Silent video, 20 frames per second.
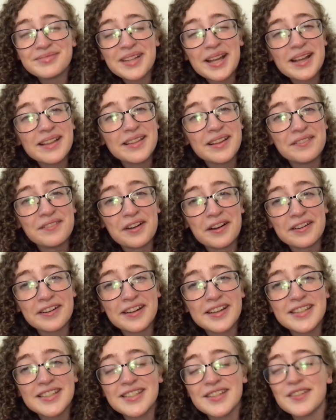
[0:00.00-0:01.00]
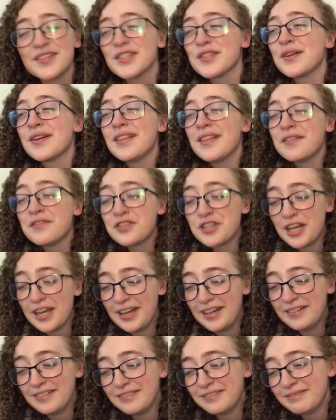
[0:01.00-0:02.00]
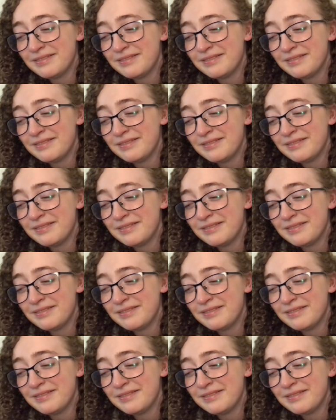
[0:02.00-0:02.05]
I love August. Also, I love Jane.